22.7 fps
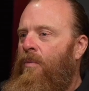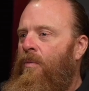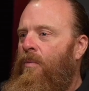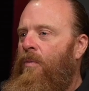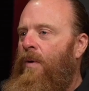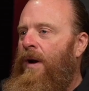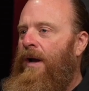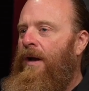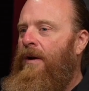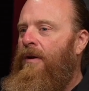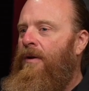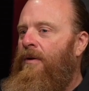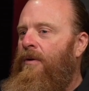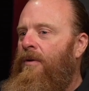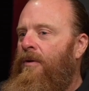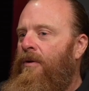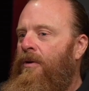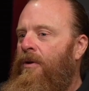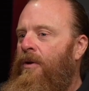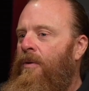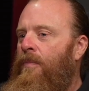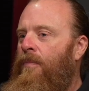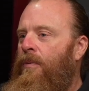when
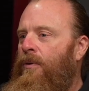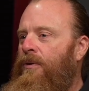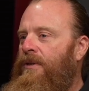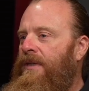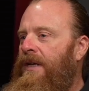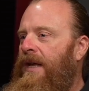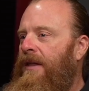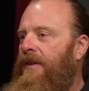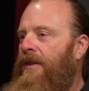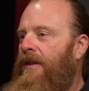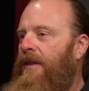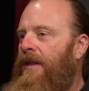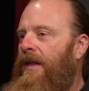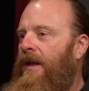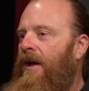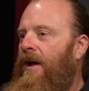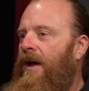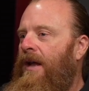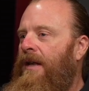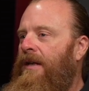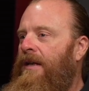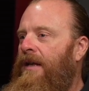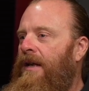you put together
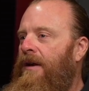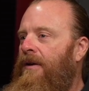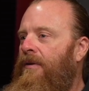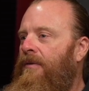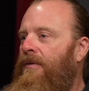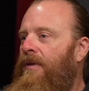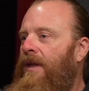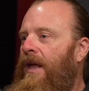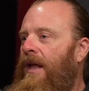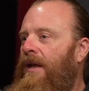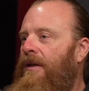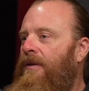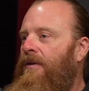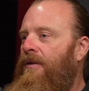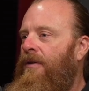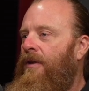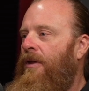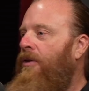the idea that